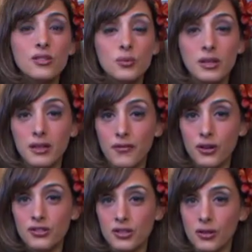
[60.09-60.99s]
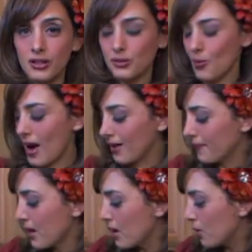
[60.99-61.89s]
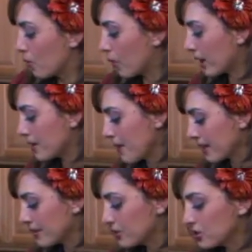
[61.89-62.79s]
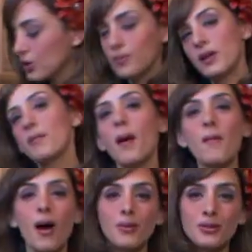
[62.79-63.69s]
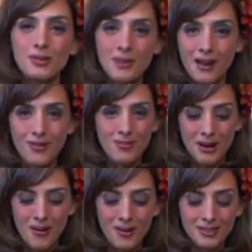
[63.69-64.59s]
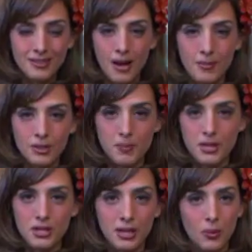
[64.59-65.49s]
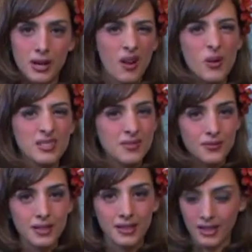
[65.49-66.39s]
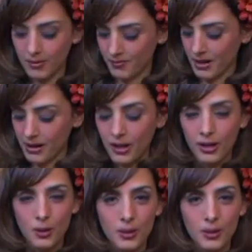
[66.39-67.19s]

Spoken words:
it's really versatile as well. We're going to make this soup that my mom used to make for me all the time, especially when I wasn't feeling very good.